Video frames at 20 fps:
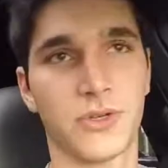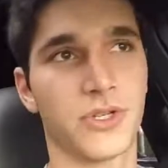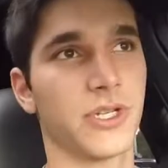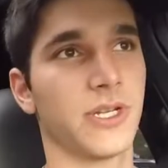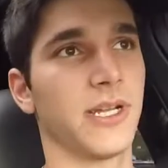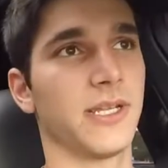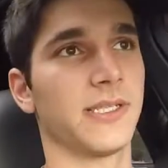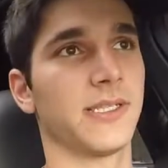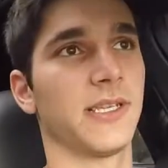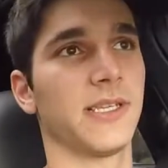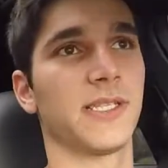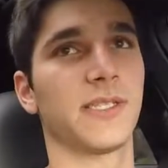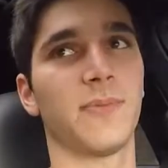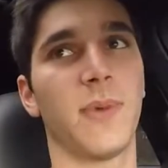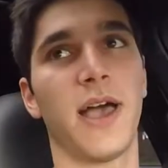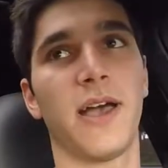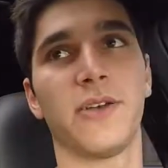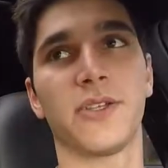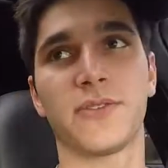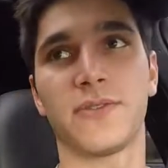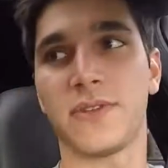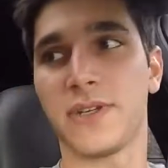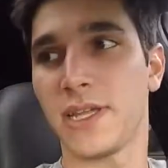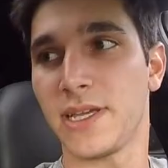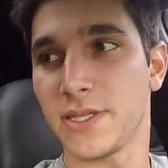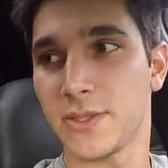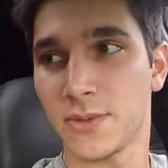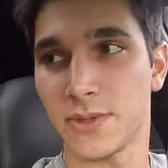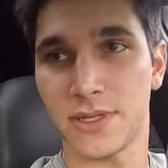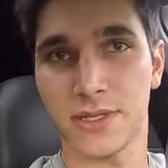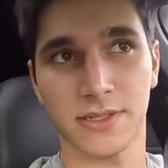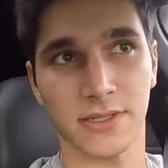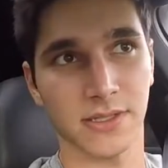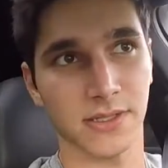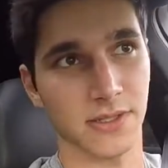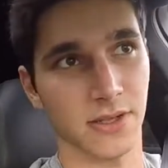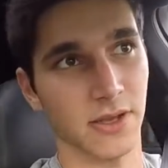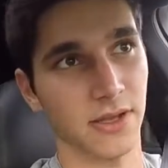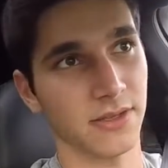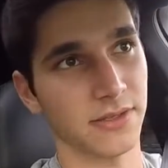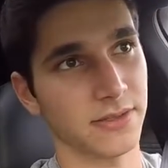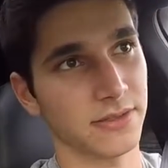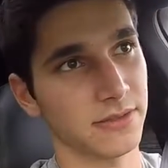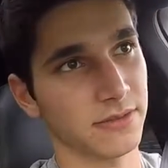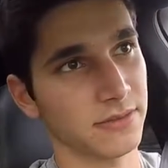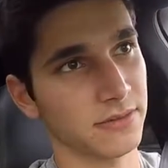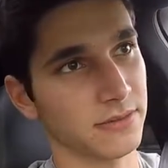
should I say smiles for days with this exhaust. See